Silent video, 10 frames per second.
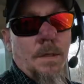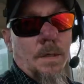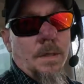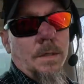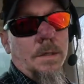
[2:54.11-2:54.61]

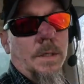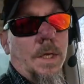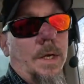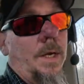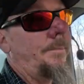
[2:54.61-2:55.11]
All
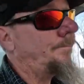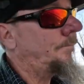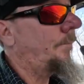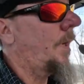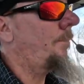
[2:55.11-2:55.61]
right,
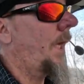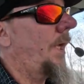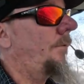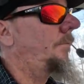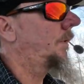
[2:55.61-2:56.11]
my
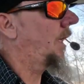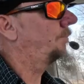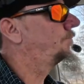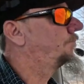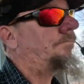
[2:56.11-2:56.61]
bad.
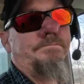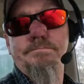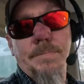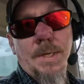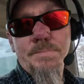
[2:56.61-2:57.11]

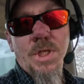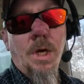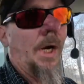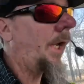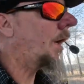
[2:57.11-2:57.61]
I'm
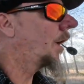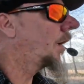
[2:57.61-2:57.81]
sorry.